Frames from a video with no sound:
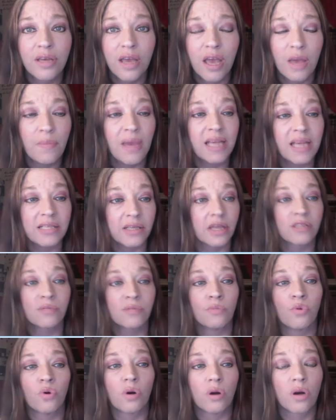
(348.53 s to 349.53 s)
It makes us
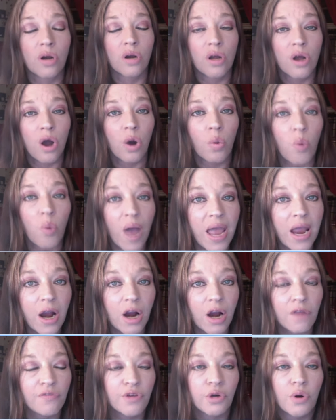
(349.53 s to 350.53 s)
more
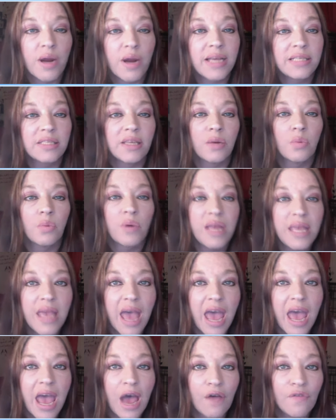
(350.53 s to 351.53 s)
aware of the grace that we
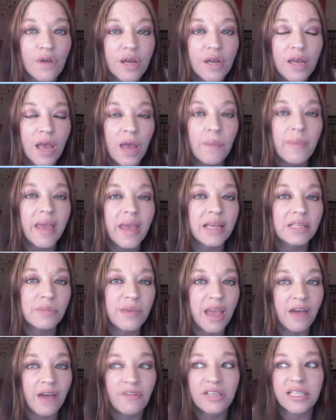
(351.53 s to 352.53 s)
have. It makes
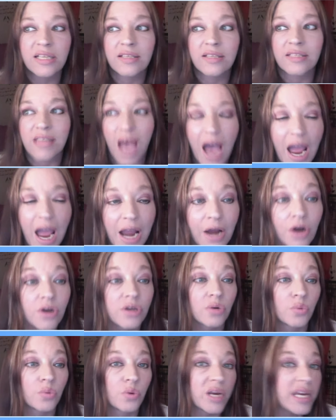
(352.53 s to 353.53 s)
me have a desire
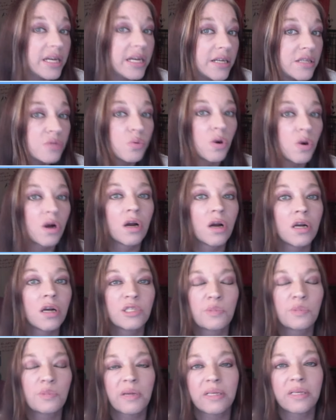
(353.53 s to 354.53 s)
to read his word,
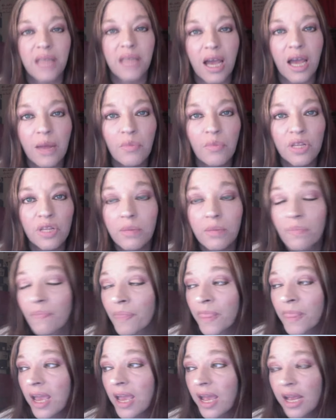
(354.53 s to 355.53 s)
spend time with him.
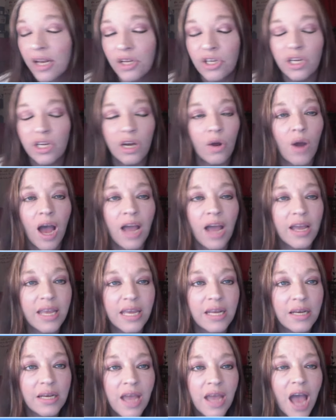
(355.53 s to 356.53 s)
It, you know, I
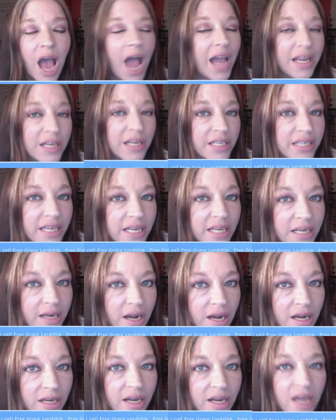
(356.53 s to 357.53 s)
get, I could get
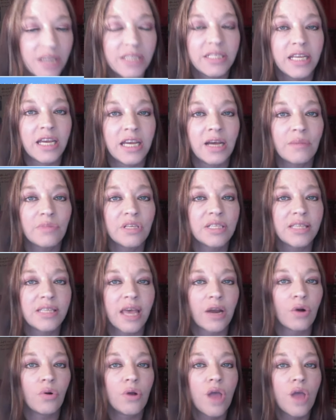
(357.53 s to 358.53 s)
uh, condemned because
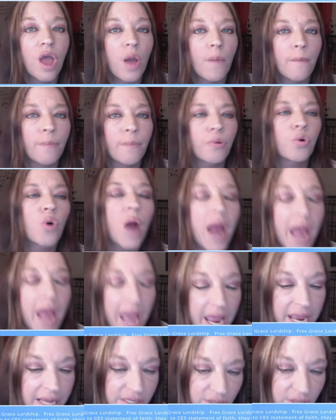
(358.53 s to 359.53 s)
I don't
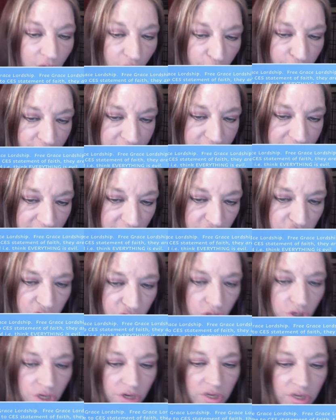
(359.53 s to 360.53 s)
pray as often as I
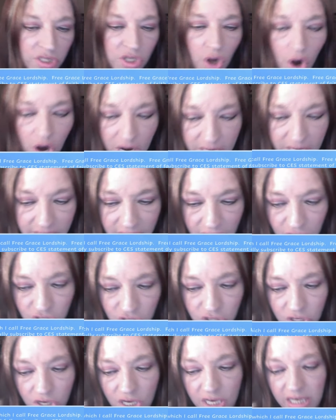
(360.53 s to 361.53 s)
should or as hard as I
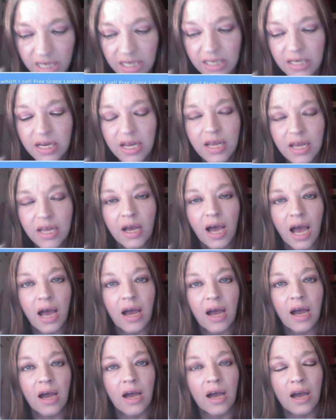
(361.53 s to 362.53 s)
should, and
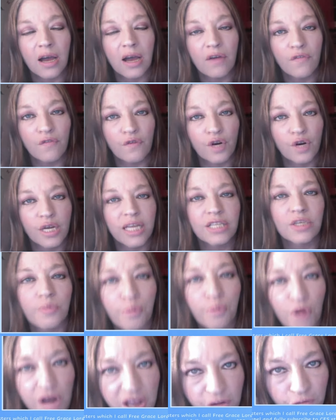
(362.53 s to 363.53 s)
uh, uh, forget to
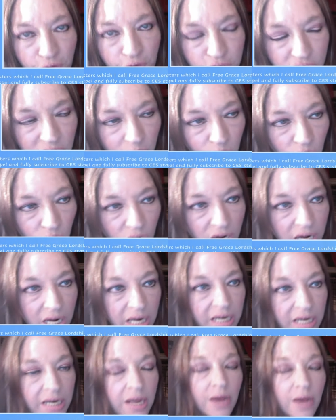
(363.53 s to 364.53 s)
pray for someone.